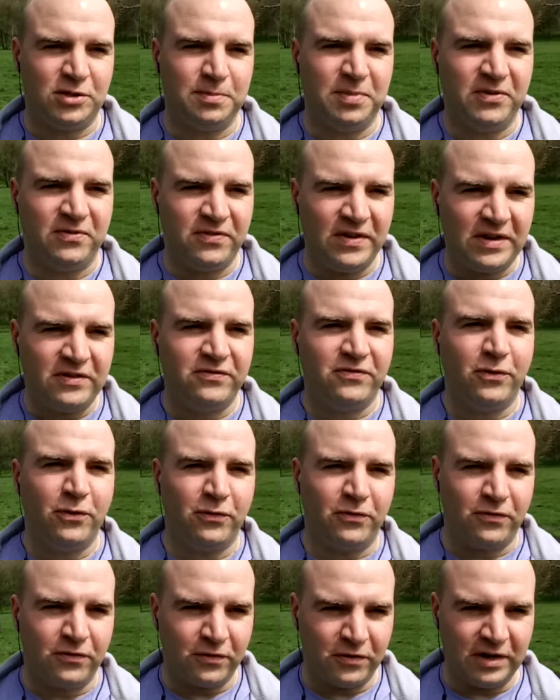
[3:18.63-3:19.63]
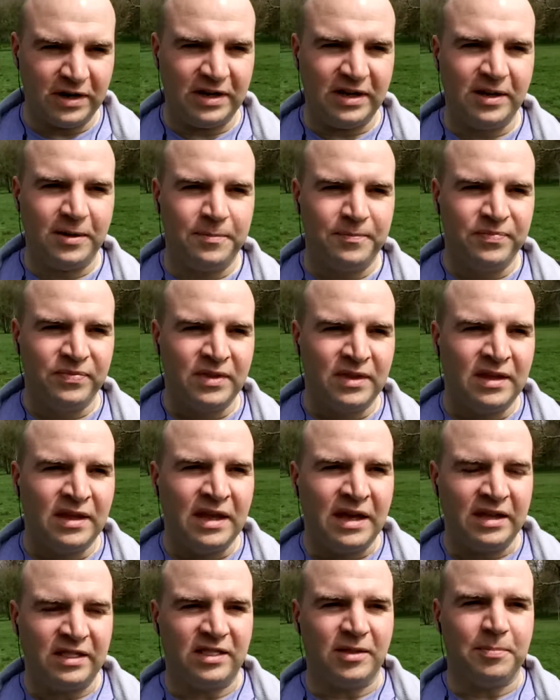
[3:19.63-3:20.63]
fed for free
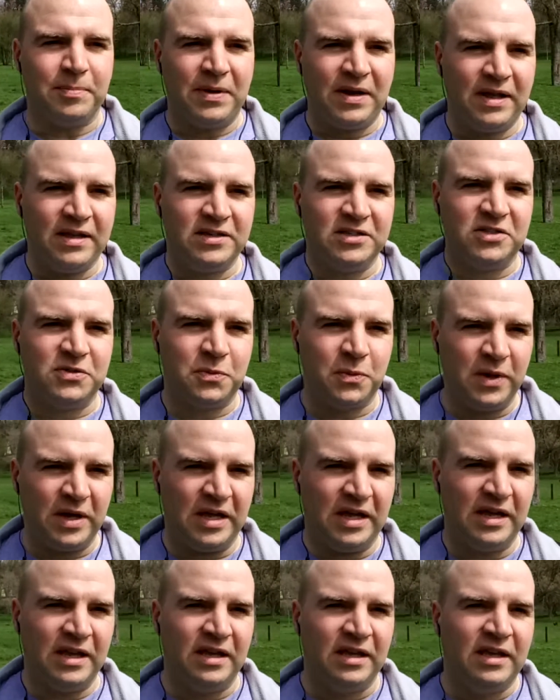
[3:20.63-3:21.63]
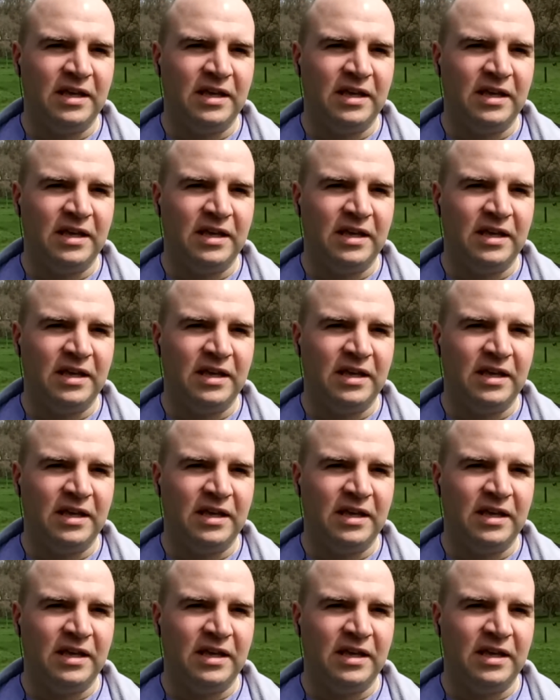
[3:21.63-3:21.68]
at the place where